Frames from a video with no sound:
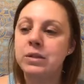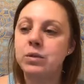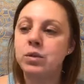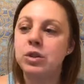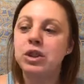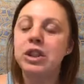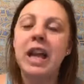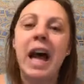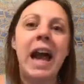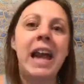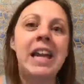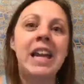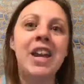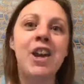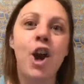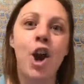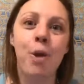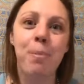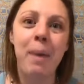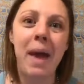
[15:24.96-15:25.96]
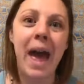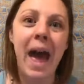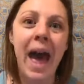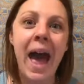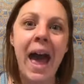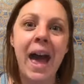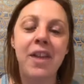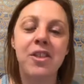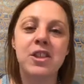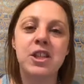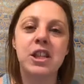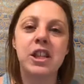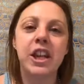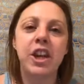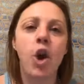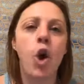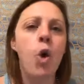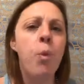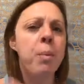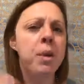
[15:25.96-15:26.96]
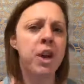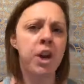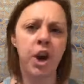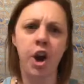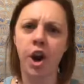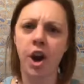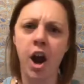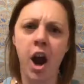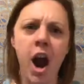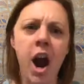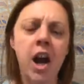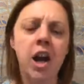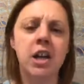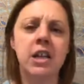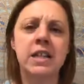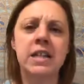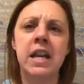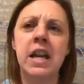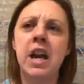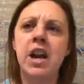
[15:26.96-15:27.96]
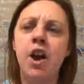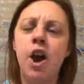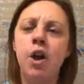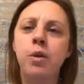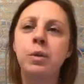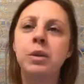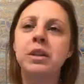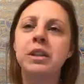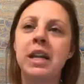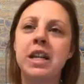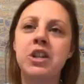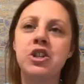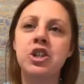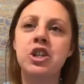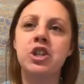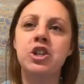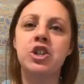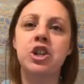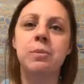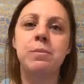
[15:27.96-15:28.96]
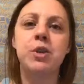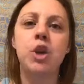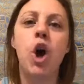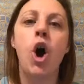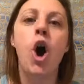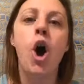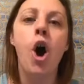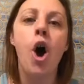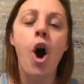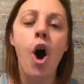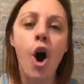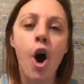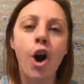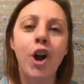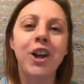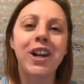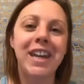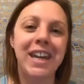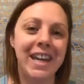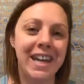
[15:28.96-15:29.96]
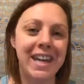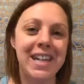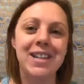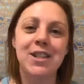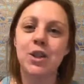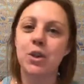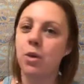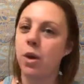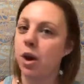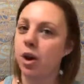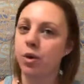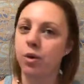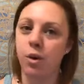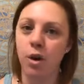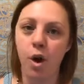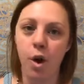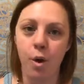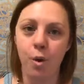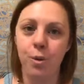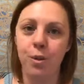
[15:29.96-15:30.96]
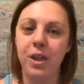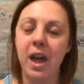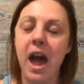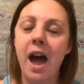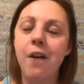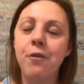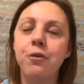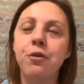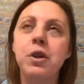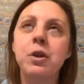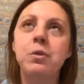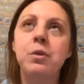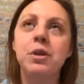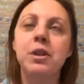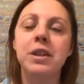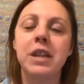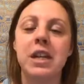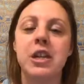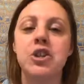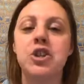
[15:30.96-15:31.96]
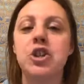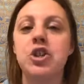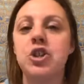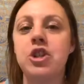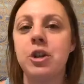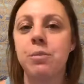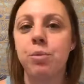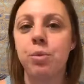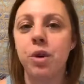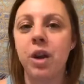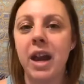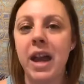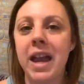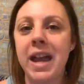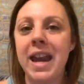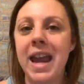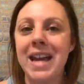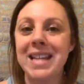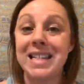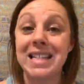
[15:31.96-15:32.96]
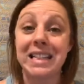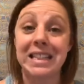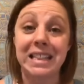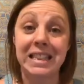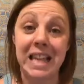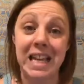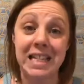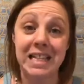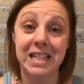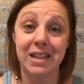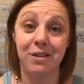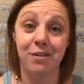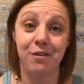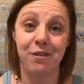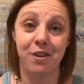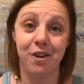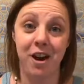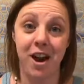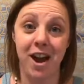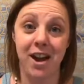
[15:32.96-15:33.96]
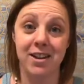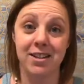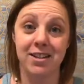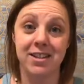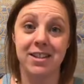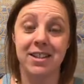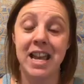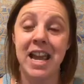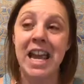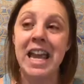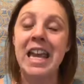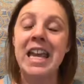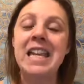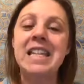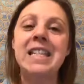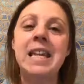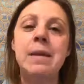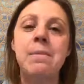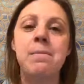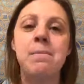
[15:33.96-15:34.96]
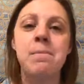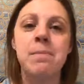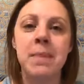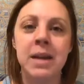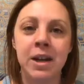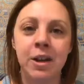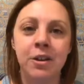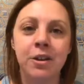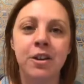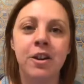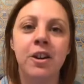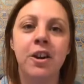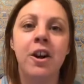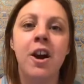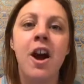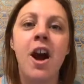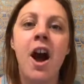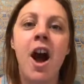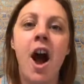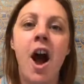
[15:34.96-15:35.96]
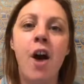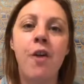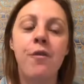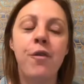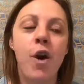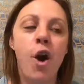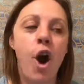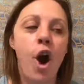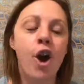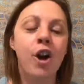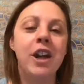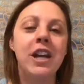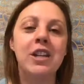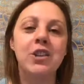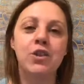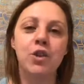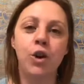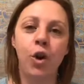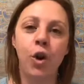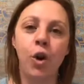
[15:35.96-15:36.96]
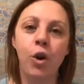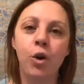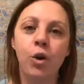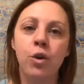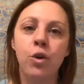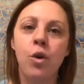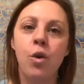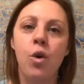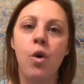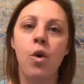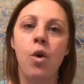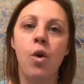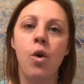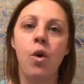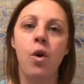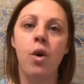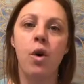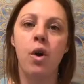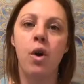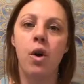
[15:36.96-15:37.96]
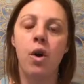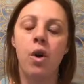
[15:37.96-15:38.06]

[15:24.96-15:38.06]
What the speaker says: lightening our path to like opening our hearts. Our relationships are key to our growth. Every relationship we're in has a lesson for us. It is a mirror of our internal